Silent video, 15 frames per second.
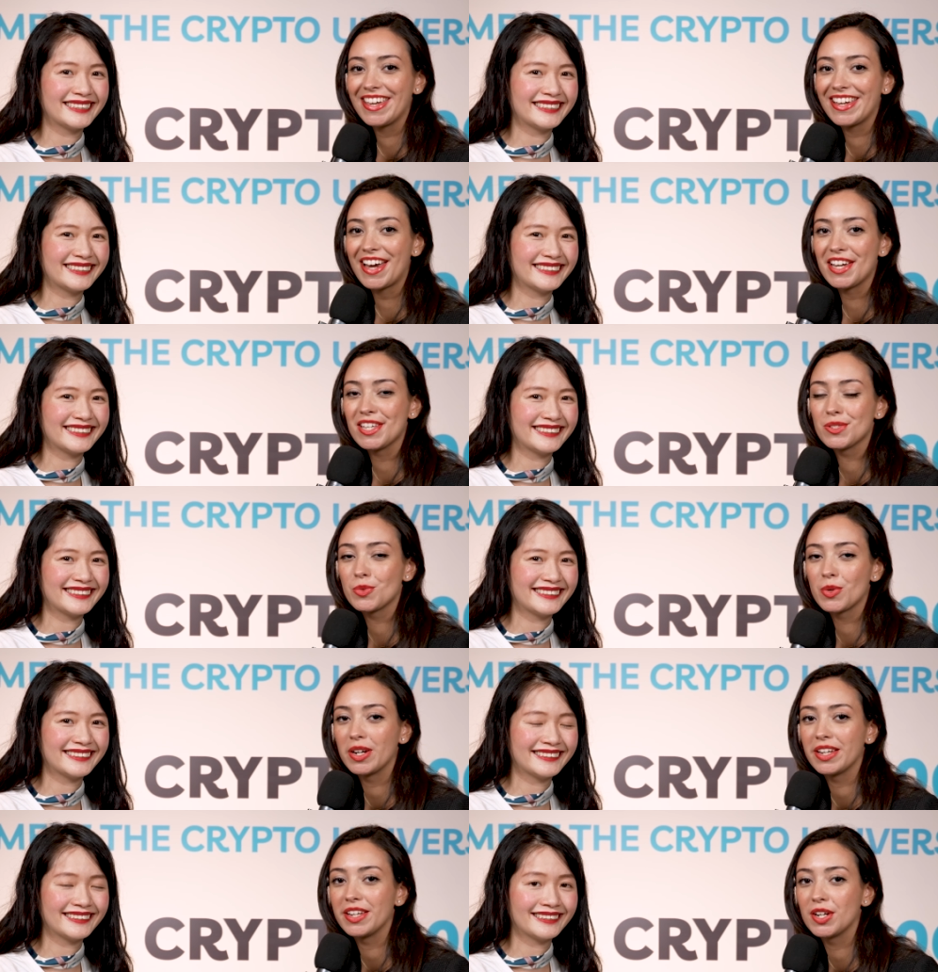Speaker 1: Hey
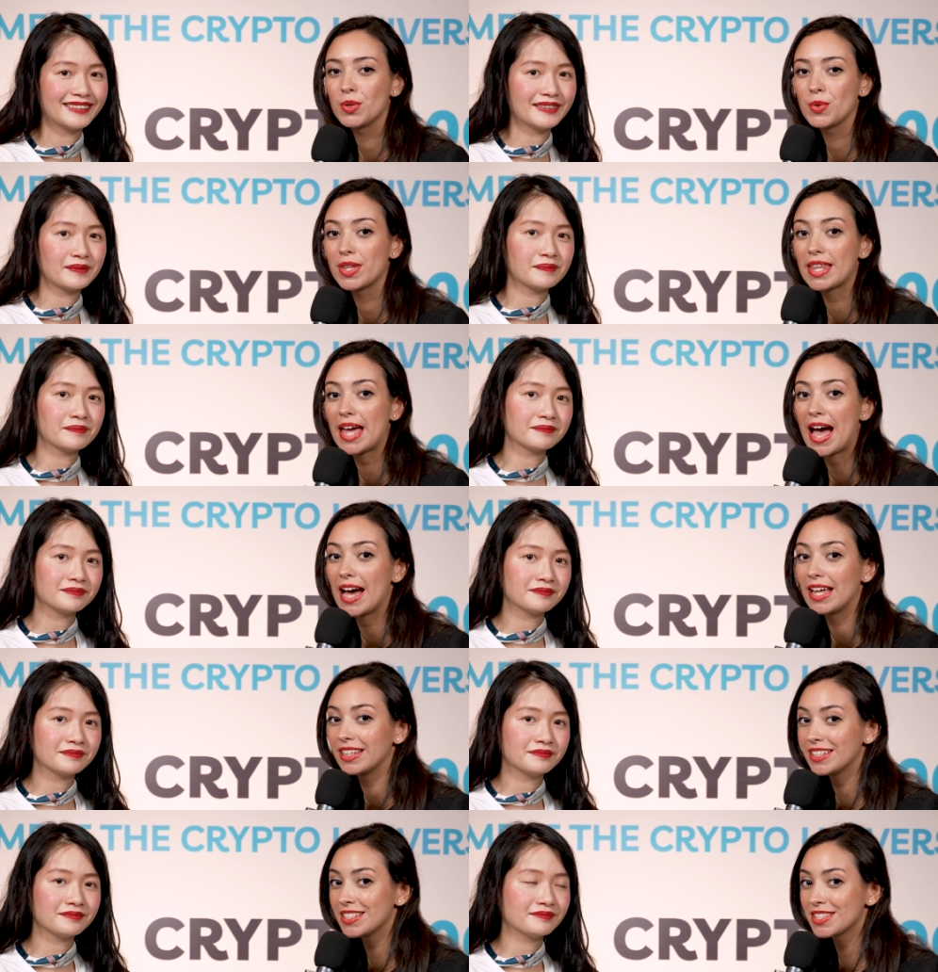guys, we're here with
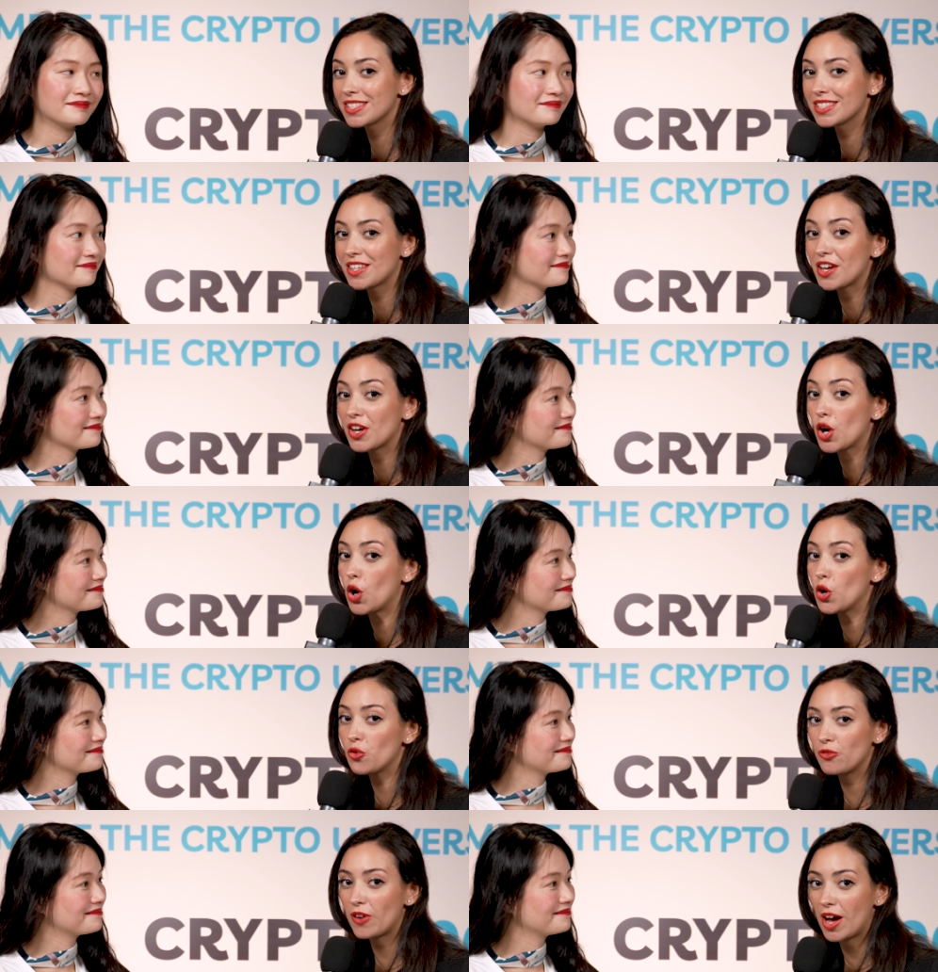Alice,
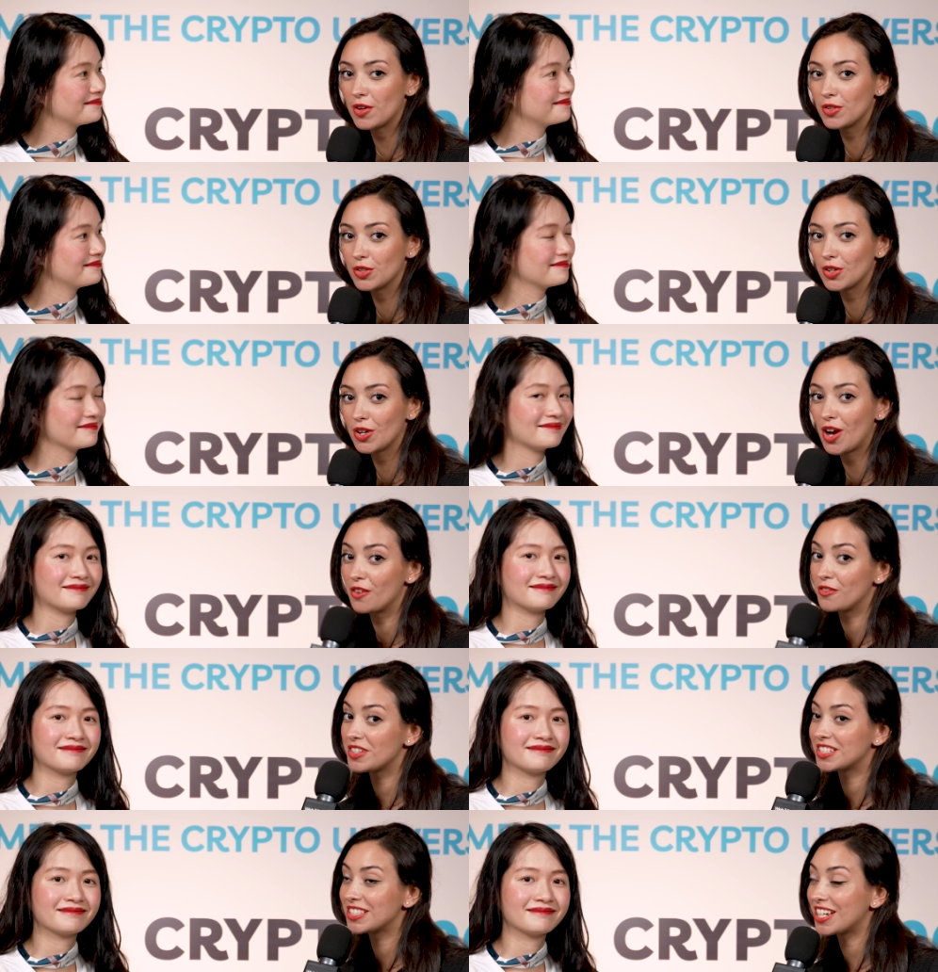co-founder
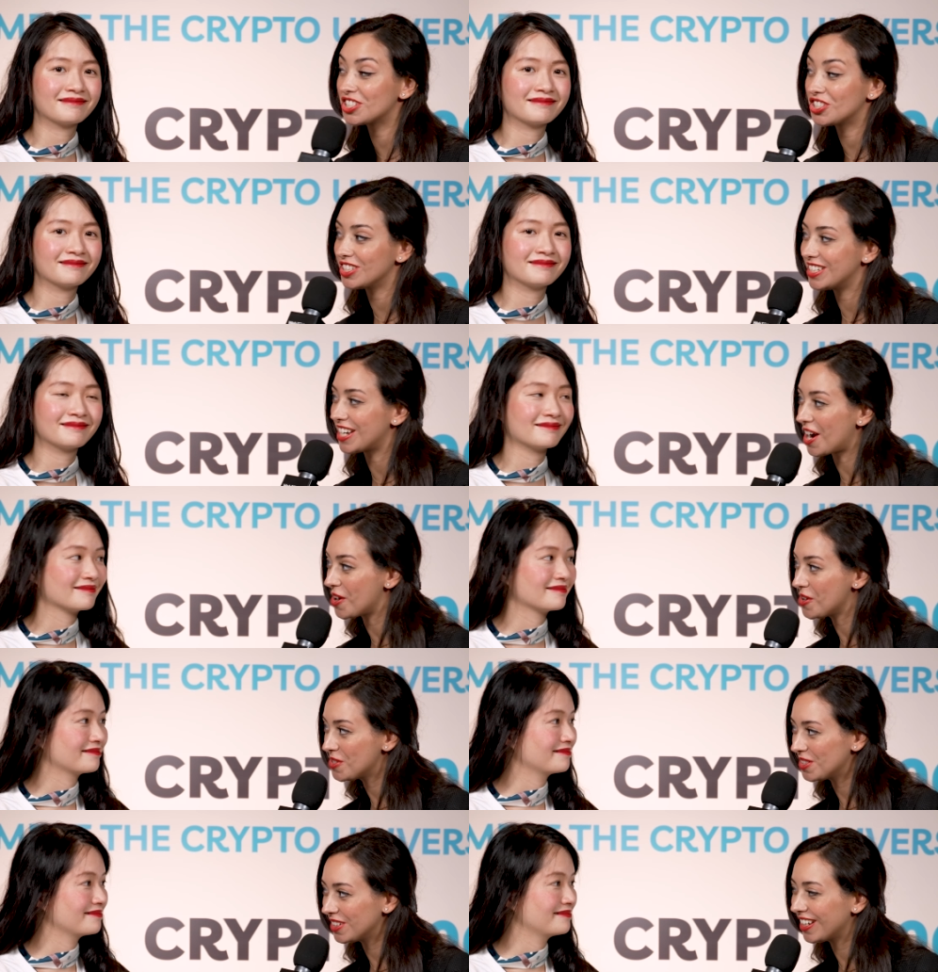of Ta Zhi
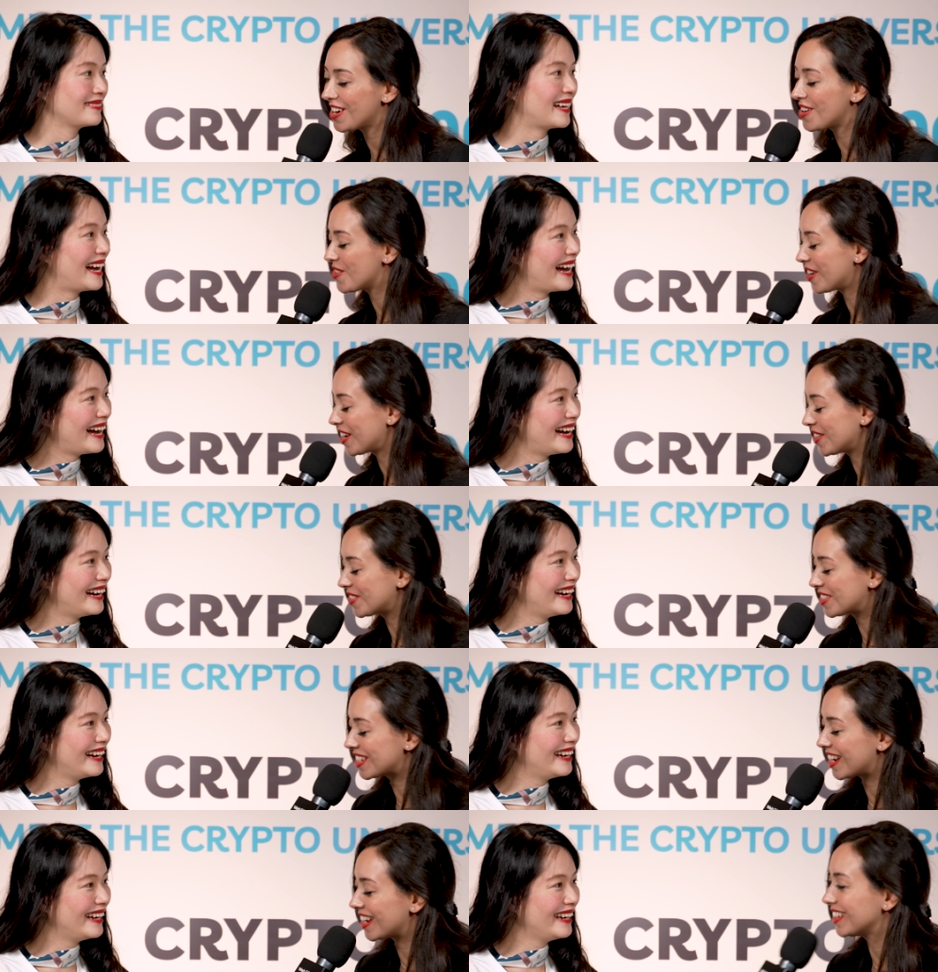Dao. How are
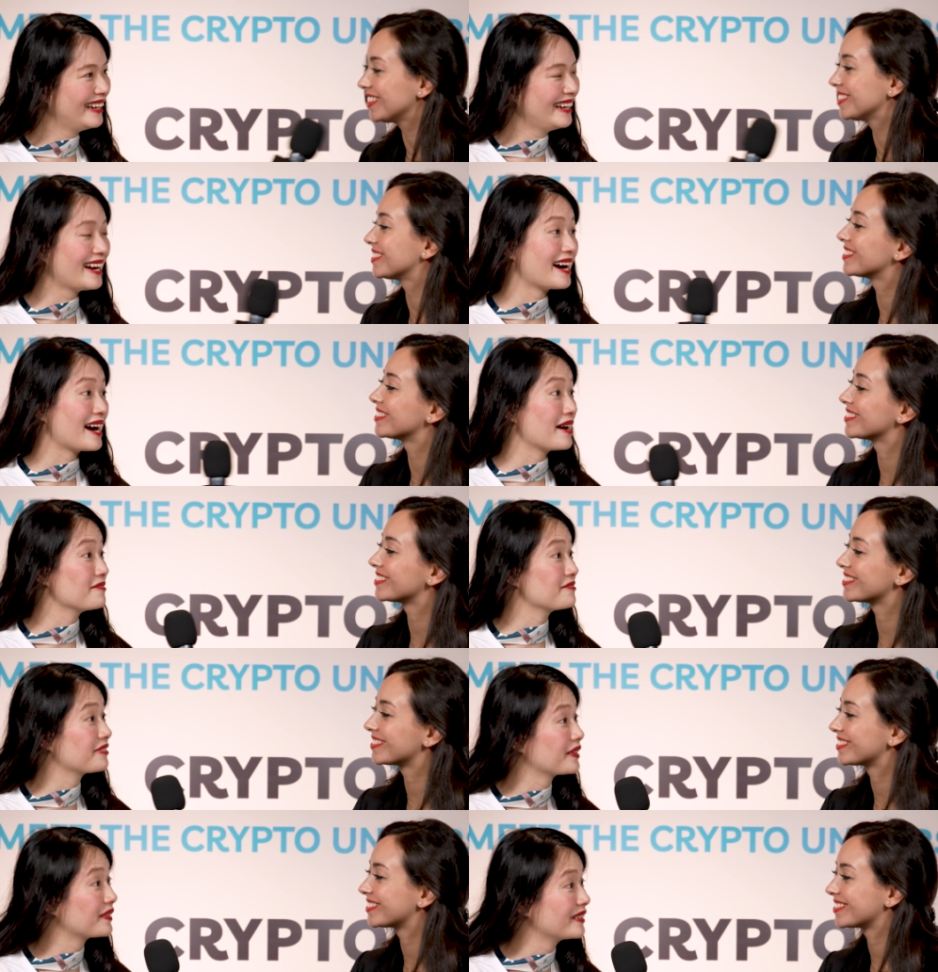you today?
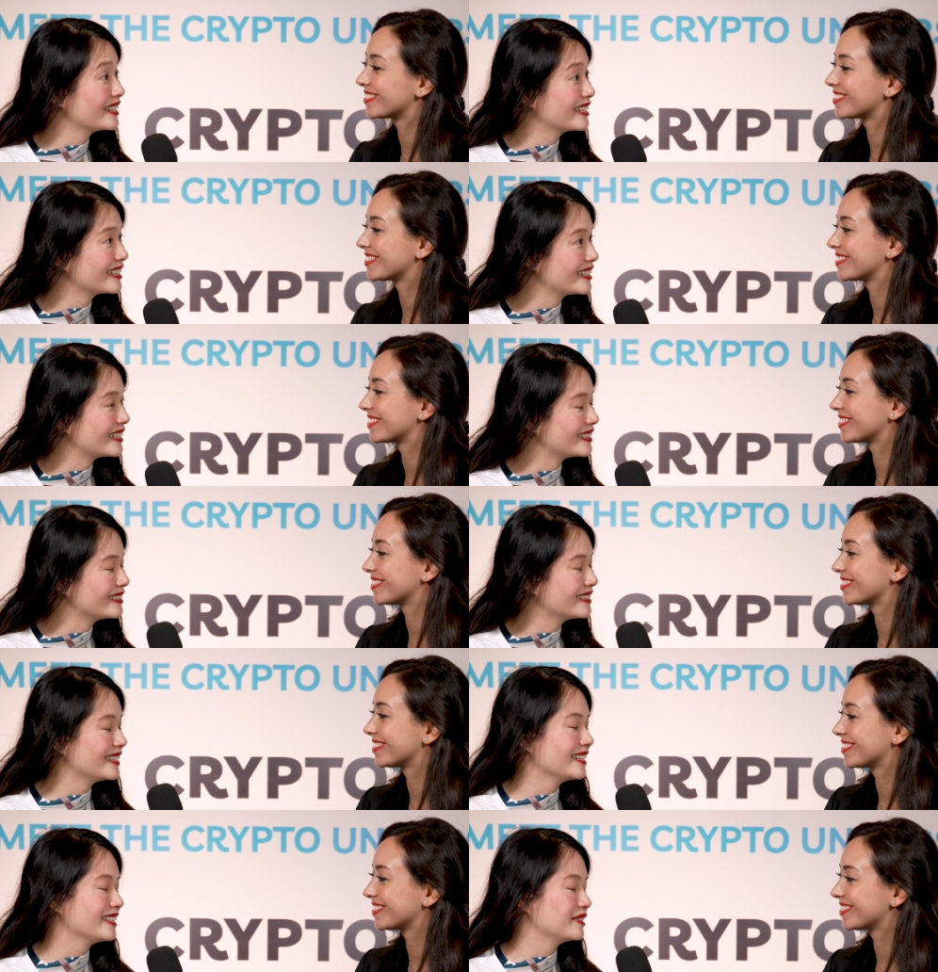
Speaker 2: I'm very
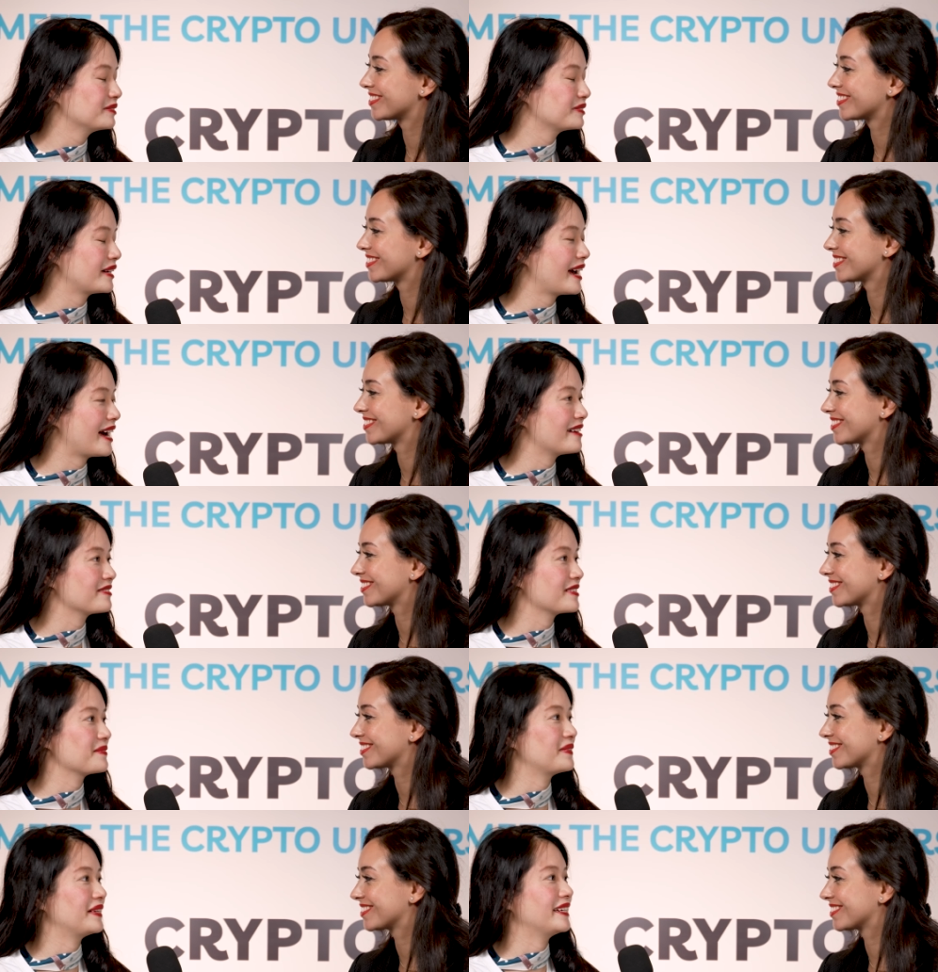good. Thank you for
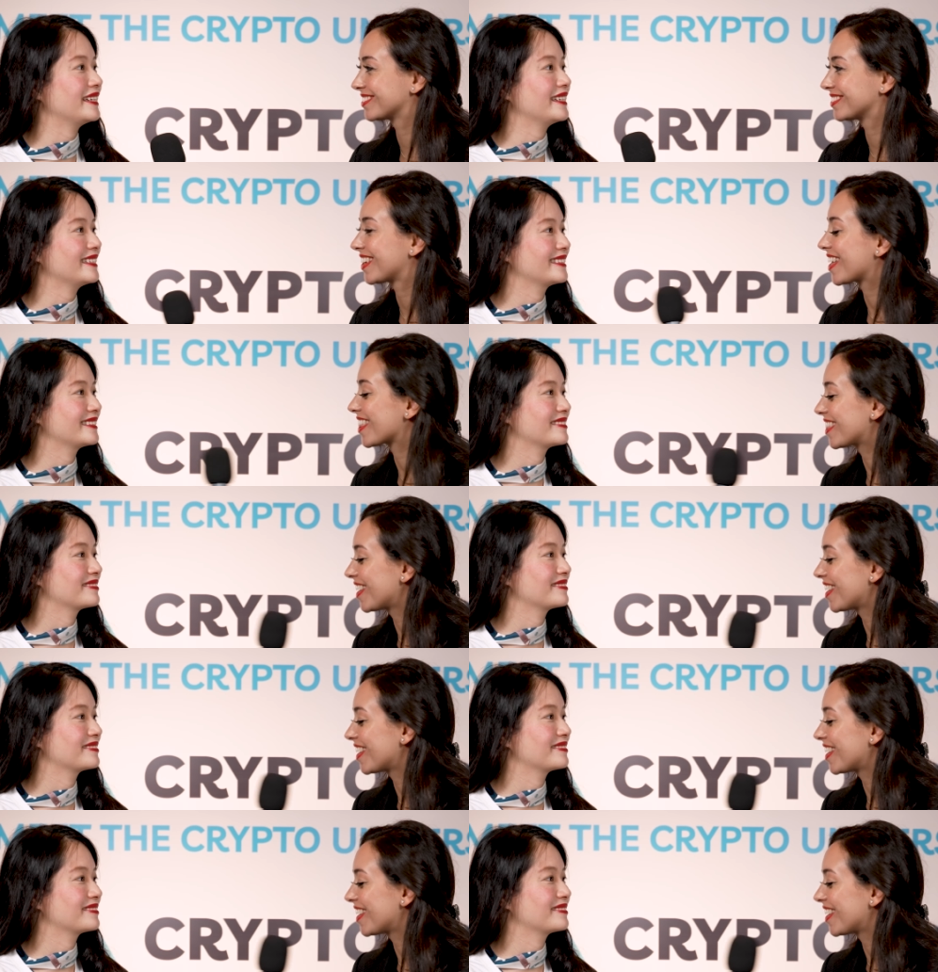having me.